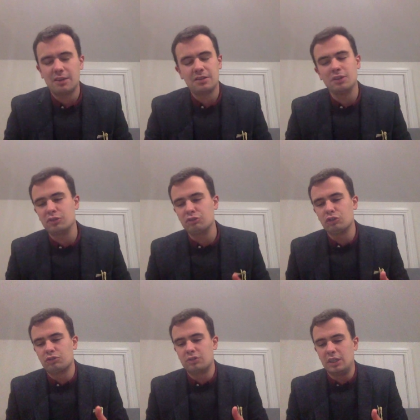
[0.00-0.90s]
there's
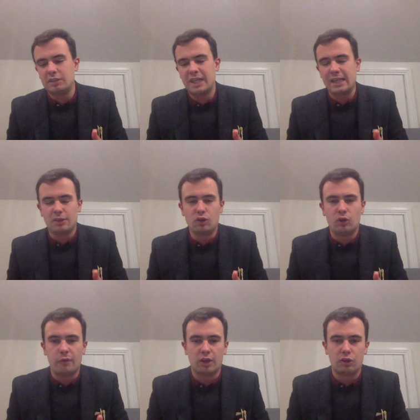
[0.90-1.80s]
just you're taking an
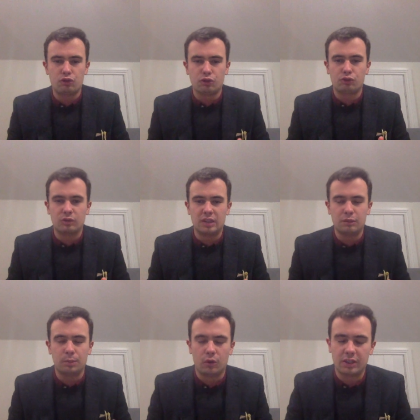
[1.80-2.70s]
awful lot on trust with this
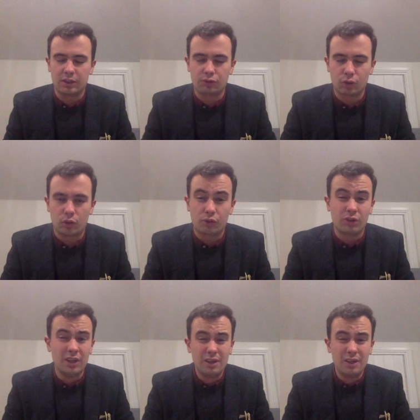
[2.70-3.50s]
Paul Nicholls horse.